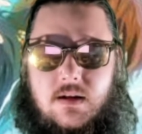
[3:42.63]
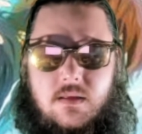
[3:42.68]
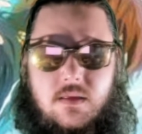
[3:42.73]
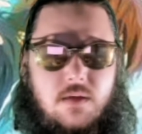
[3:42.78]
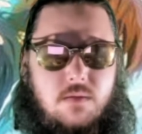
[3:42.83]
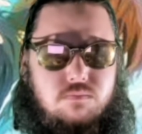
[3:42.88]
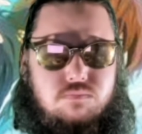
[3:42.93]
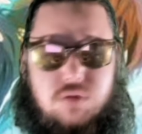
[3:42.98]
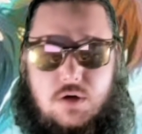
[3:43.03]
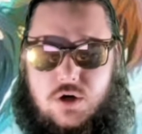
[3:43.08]

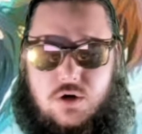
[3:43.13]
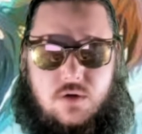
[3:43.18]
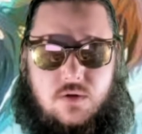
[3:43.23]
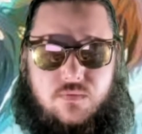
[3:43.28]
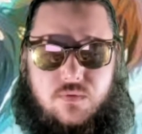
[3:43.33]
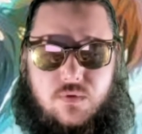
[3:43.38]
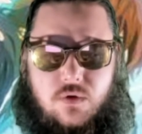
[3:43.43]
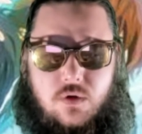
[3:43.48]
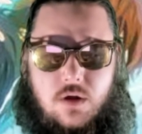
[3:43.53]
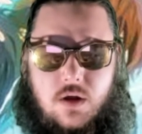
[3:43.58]
a
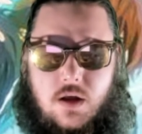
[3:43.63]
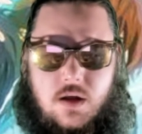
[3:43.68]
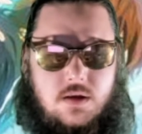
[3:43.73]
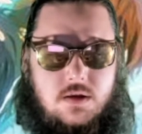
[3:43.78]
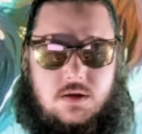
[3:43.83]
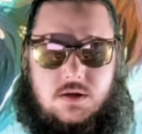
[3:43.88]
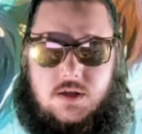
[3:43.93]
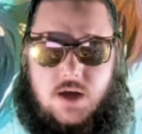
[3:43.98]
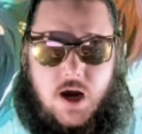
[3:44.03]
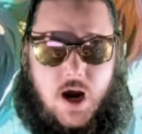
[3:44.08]
beautiful,
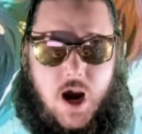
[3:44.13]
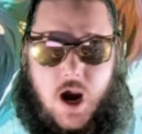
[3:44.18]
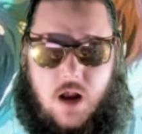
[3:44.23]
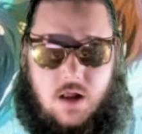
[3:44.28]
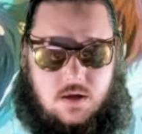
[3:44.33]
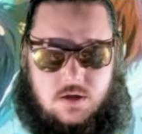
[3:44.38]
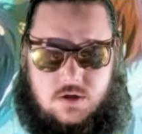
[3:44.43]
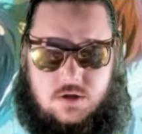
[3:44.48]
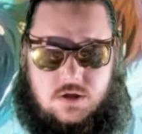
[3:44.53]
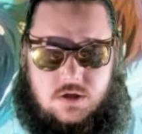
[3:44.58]

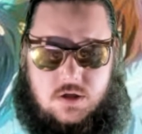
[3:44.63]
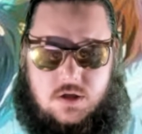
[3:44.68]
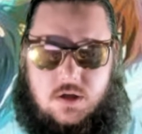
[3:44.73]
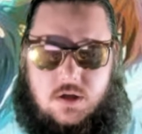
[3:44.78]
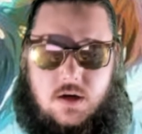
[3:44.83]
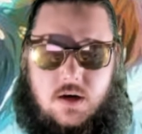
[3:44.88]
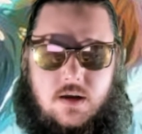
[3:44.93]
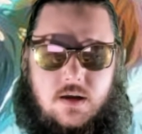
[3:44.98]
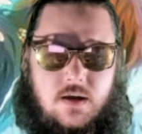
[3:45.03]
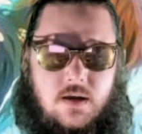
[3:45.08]

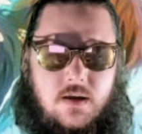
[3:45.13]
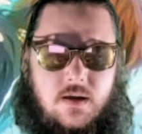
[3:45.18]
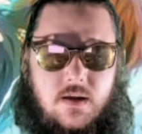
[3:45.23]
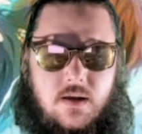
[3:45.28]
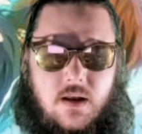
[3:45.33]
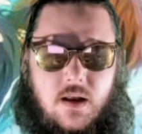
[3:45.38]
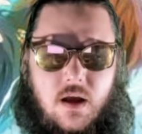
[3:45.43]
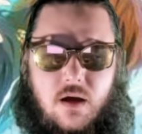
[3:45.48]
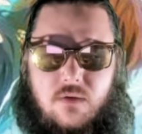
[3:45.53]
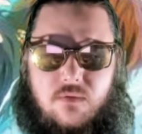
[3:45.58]
talented
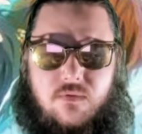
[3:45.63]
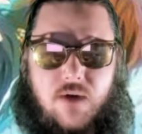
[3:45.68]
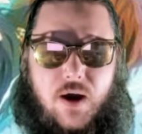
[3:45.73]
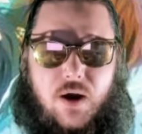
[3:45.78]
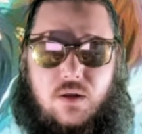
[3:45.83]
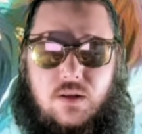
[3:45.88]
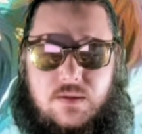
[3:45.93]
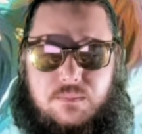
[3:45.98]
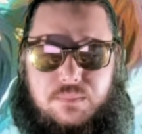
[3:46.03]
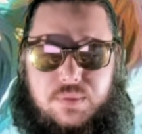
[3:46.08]

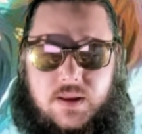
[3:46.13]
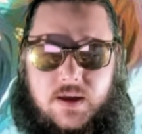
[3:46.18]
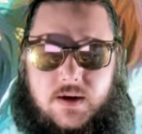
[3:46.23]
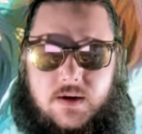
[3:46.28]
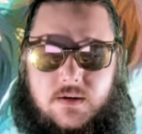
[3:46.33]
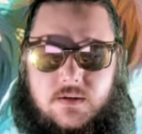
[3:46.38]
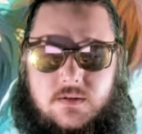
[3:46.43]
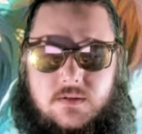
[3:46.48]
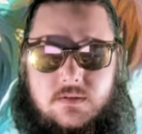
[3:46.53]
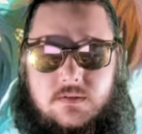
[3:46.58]
violin player.